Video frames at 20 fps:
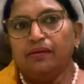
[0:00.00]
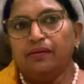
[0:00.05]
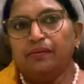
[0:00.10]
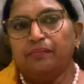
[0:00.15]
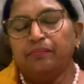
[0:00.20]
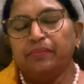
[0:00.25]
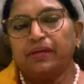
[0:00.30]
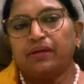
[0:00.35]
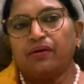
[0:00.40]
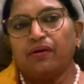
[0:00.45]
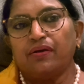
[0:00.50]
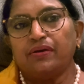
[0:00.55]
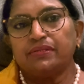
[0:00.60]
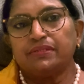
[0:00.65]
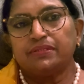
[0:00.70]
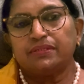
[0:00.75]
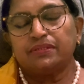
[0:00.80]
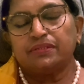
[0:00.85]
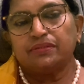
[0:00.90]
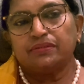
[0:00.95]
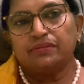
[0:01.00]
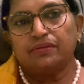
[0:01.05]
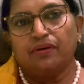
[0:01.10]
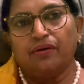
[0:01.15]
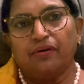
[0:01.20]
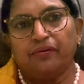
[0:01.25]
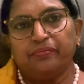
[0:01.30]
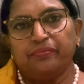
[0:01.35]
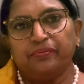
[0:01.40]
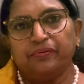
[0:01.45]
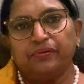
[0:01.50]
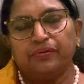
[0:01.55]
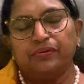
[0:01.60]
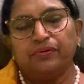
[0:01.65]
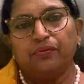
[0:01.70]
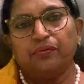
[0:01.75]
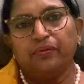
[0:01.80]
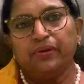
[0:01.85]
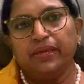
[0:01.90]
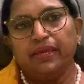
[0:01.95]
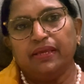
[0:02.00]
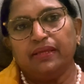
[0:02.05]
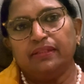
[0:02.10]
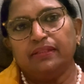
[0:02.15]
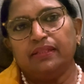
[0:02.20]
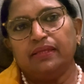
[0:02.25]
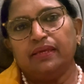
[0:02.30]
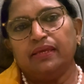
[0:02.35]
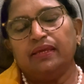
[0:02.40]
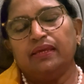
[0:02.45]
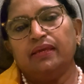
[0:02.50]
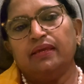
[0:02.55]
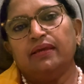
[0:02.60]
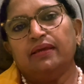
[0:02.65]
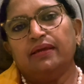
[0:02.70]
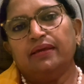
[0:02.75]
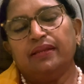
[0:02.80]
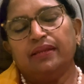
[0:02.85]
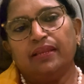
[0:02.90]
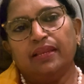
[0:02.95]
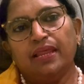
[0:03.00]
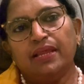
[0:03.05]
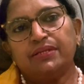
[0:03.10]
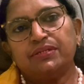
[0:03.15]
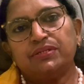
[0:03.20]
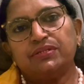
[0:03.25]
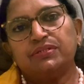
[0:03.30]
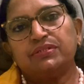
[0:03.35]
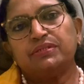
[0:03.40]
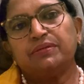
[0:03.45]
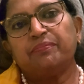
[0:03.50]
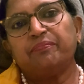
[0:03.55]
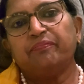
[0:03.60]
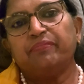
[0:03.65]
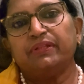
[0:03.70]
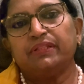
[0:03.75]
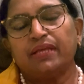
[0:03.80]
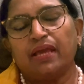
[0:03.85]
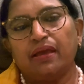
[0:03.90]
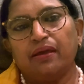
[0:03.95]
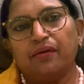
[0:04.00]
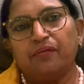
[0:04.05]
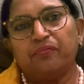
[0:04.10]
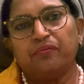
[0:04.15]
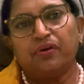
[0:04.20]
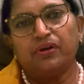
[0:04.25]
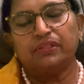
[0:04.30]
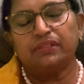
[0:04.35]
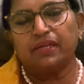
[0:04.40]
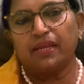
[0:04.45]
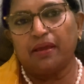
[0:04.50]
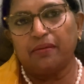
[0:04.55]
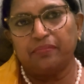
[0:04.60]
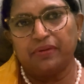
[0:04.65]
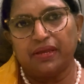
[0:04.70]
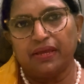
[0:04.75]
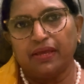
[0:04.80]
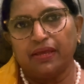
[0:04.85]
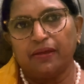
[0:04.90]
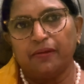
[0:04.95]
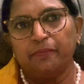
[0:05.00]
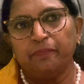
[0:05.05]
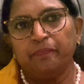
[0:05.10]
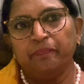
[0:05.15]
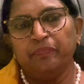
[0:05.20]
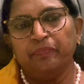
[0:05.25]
because of knowing the relationship with Father Abraham,